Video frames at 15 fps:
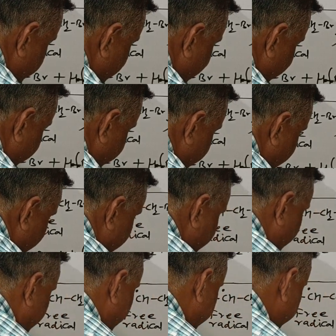Br free
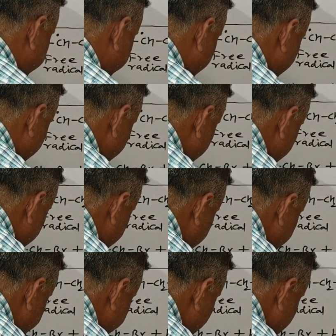radical.
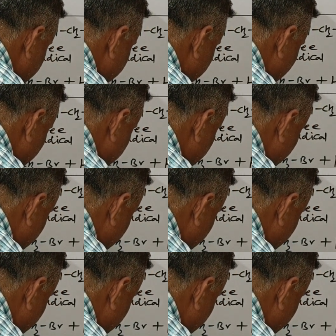This was about